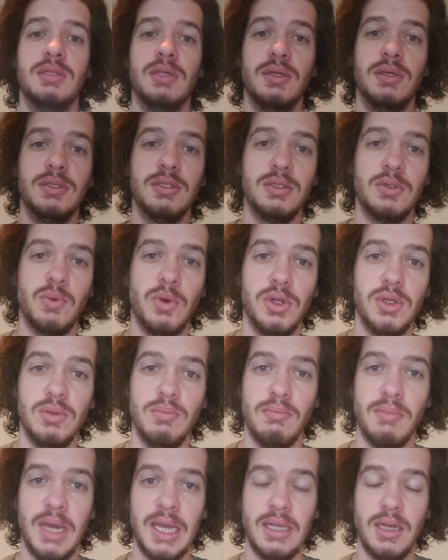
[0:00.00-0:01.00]
So this is a word you
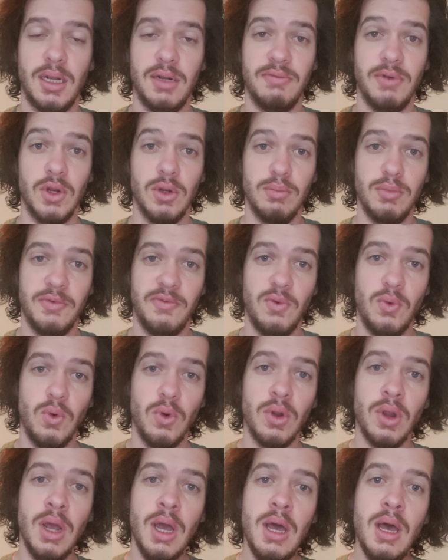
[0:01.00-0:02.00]
may not have heard
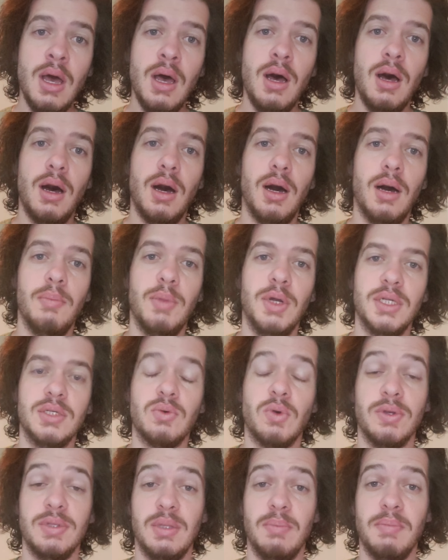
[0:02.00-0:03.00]
before, but it's a
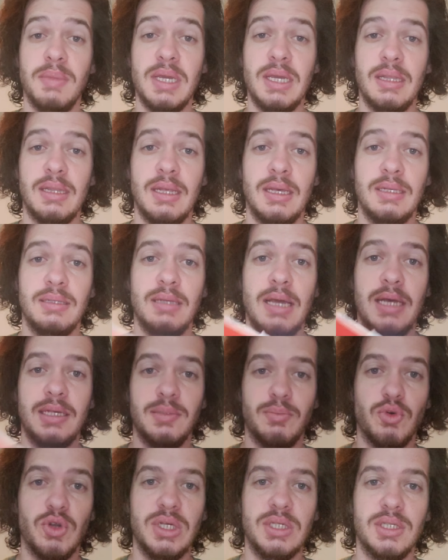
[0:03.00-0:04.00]
word that has
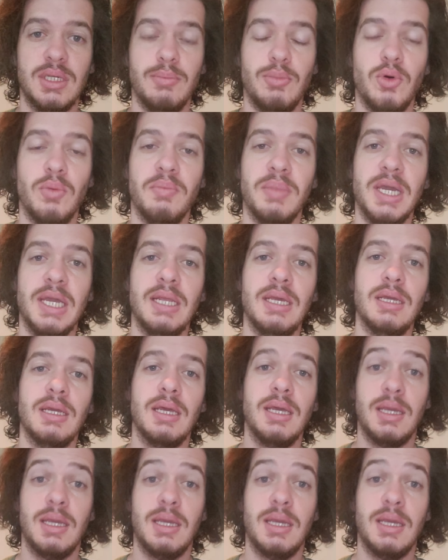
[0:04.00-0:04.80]
a pretty simple meaning.